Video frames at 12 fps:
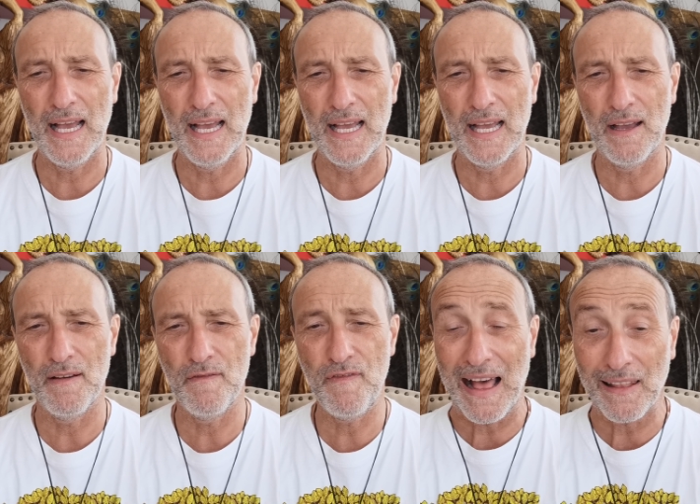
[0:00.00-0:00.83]
Uh,
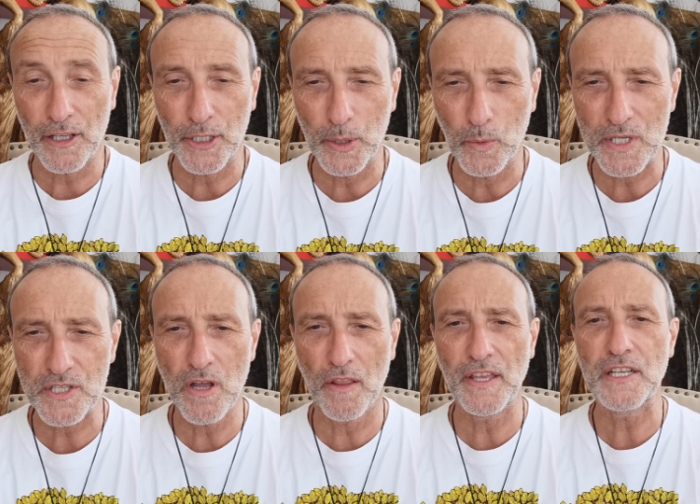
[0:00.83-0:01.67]
value. It's
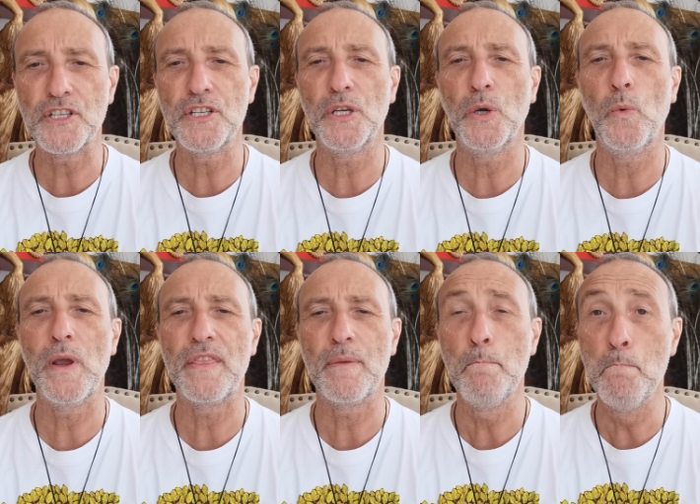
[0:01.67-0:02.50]
nothing to do
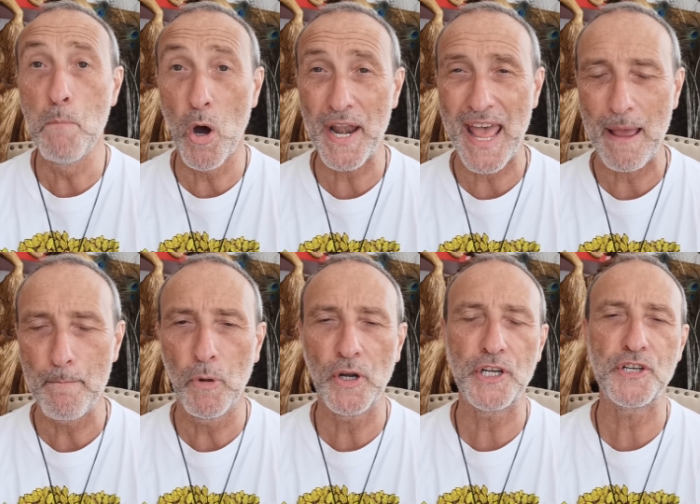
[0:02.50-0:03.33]
with money,
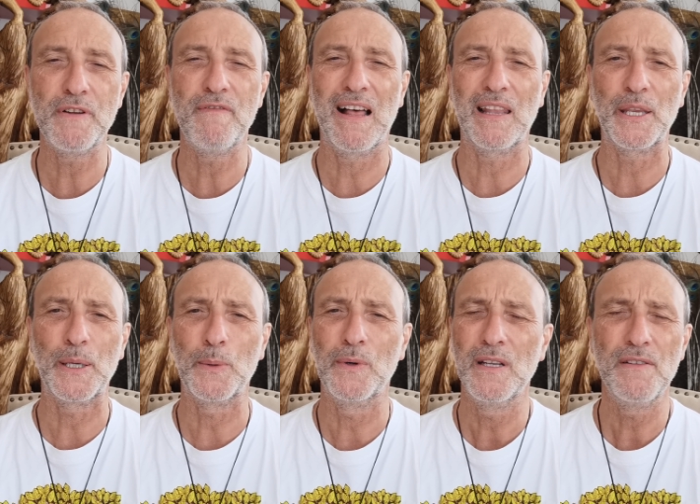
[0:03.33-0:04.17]
monetary
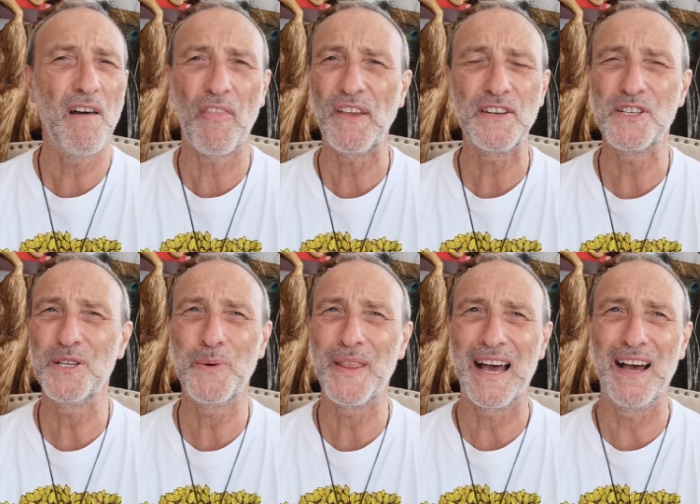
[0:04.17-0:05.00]
value, nothing to
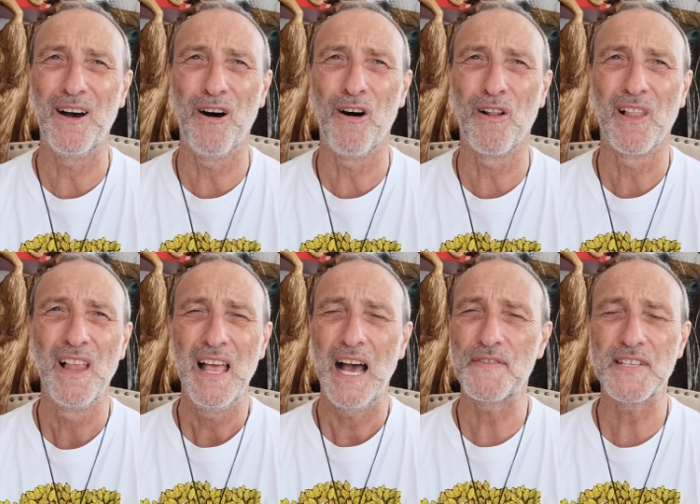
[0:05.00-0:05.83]
do with that at all.
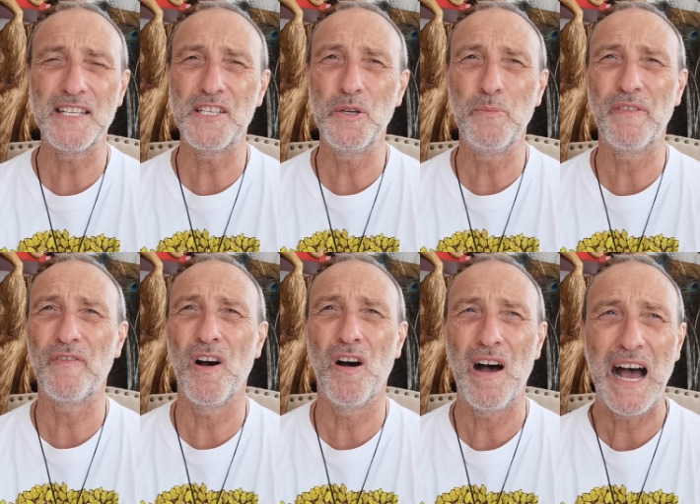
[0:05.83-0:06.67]
I've said to you
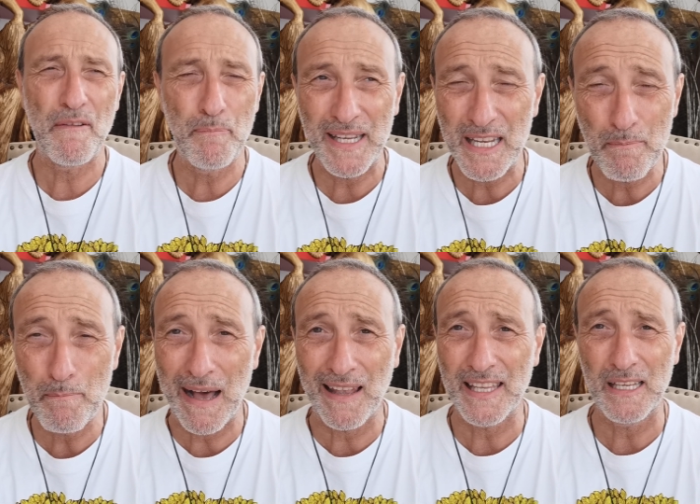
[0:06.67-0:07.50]
before, I've been in
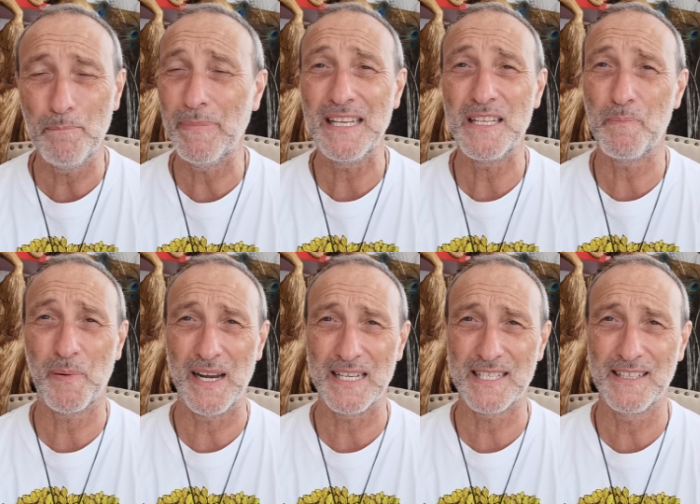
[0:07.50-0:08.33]
Bali and been
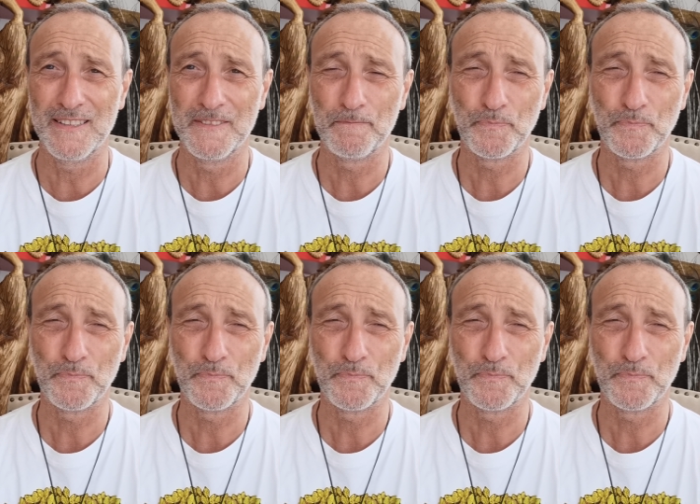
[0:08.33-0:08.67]
depressed,